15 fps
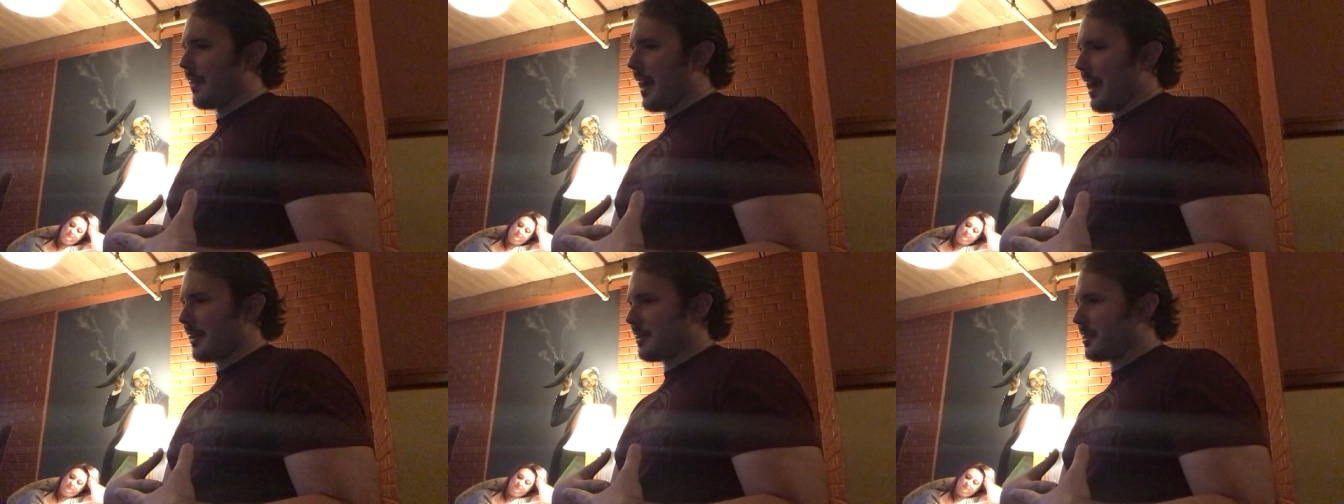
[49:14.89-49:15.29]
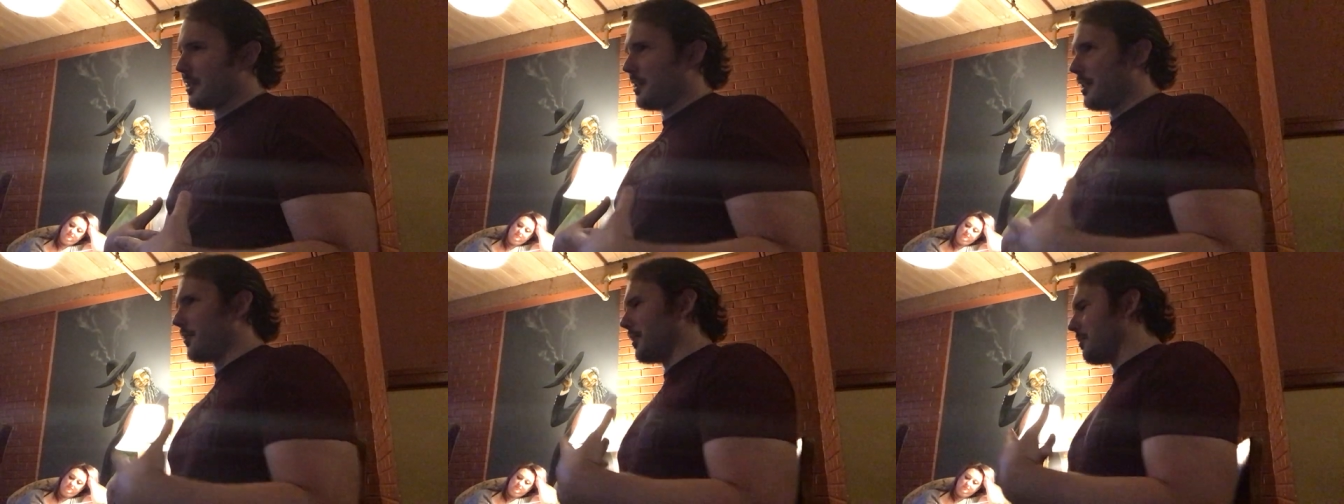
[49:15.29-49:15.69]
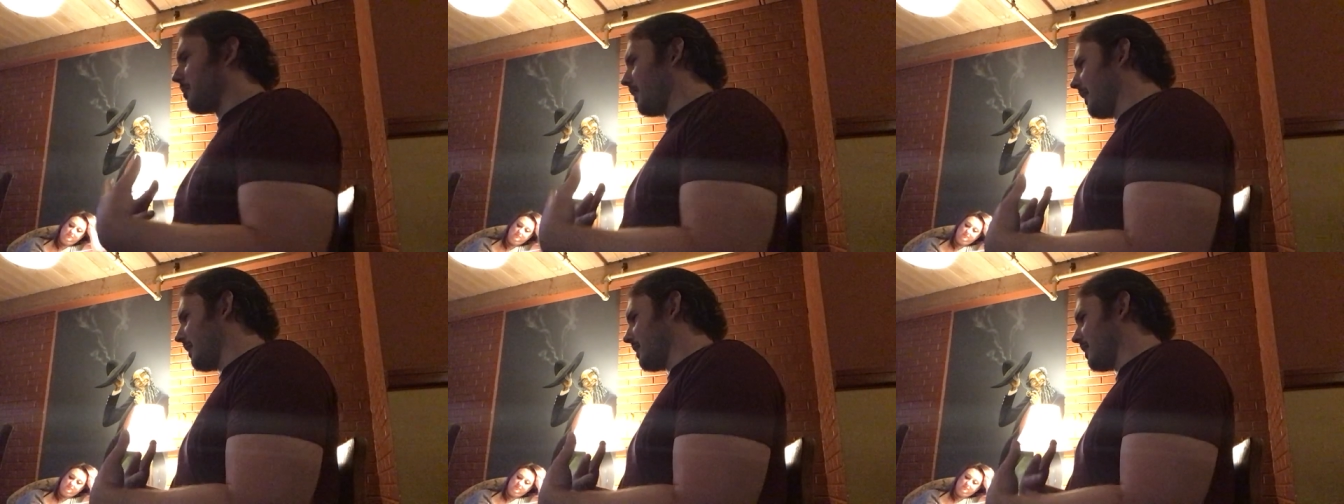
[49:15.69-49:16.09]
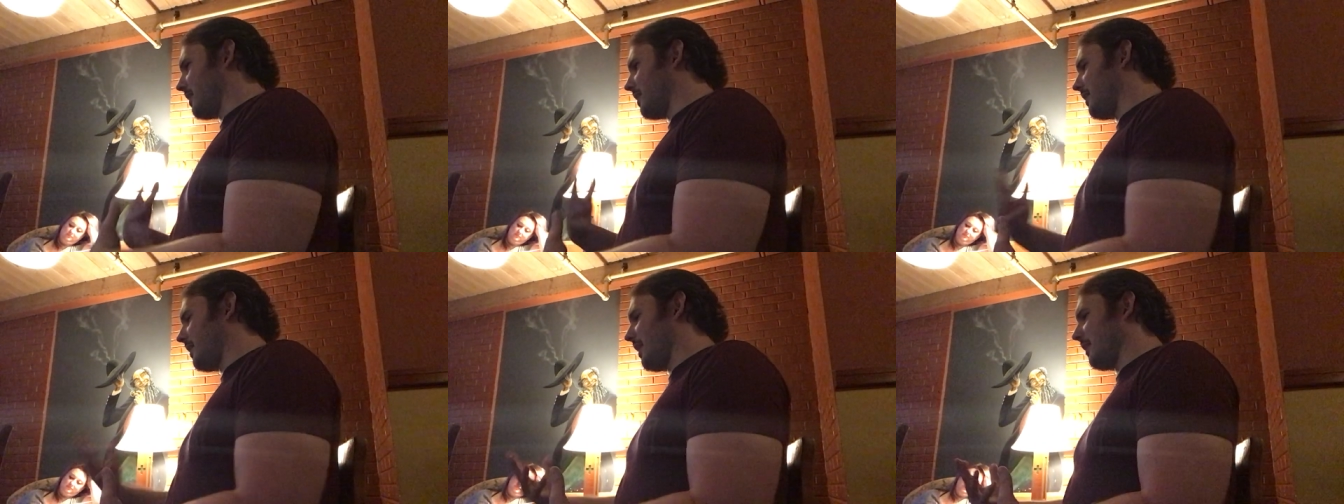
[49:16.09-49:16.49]
fats in different
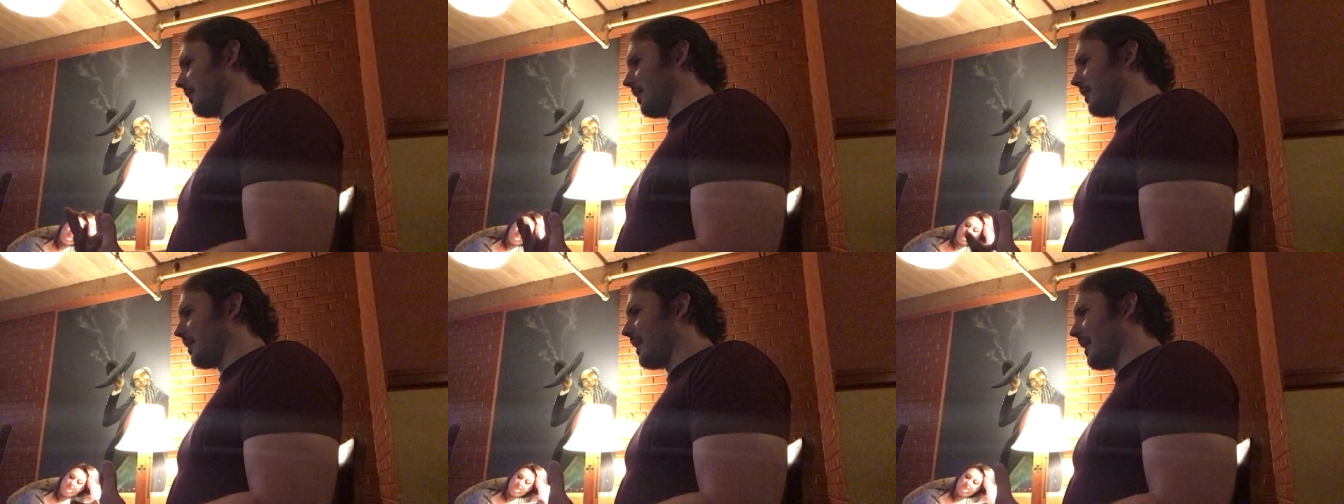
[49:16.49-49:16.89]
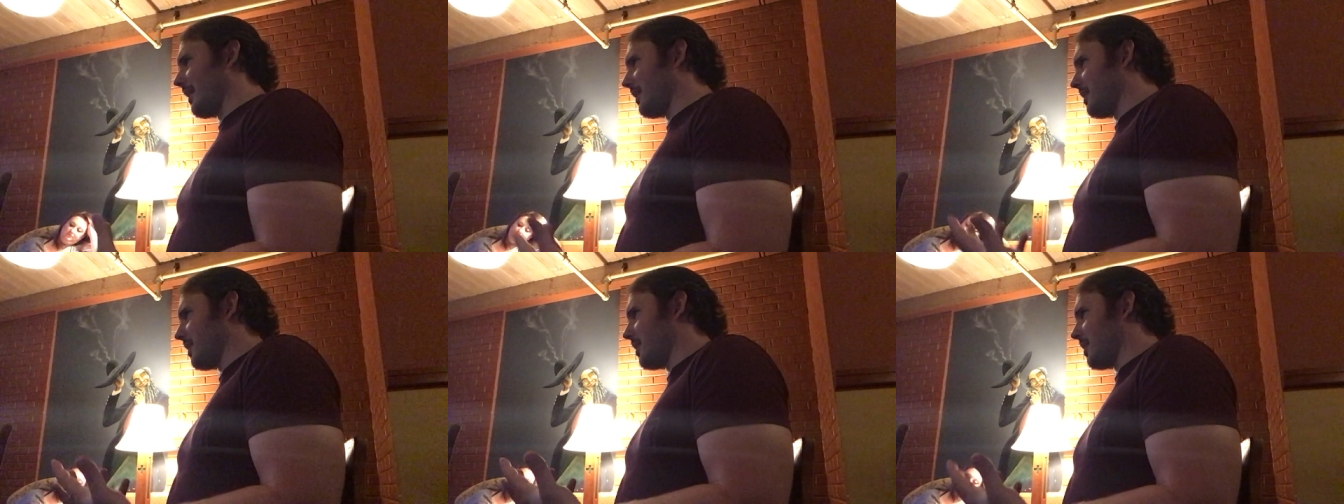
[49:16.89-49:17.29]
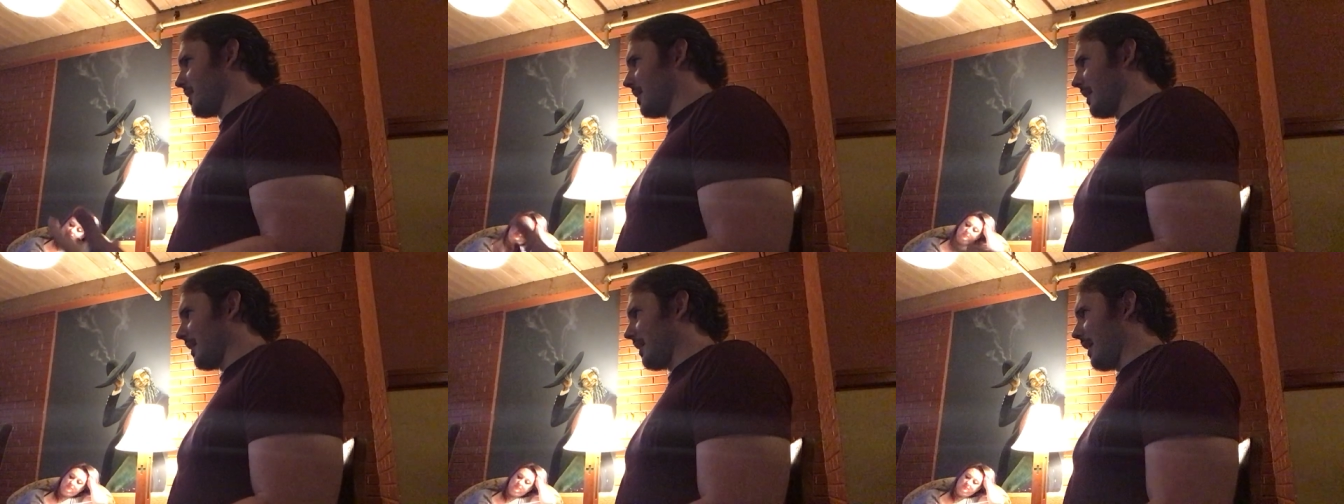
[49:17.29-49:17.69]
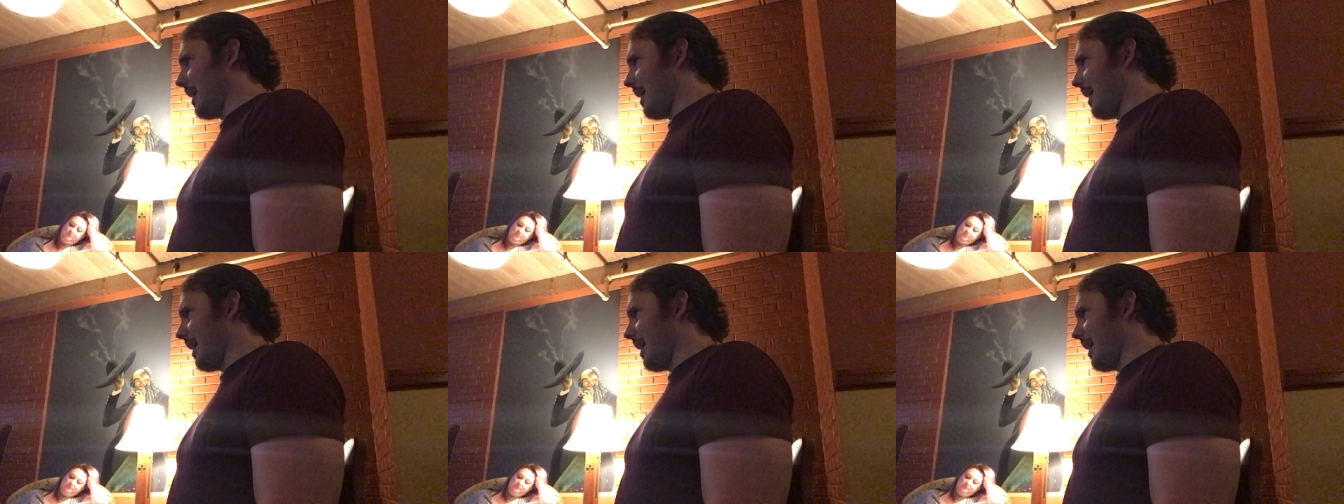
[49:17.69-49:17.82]
places and things like that because it's just like,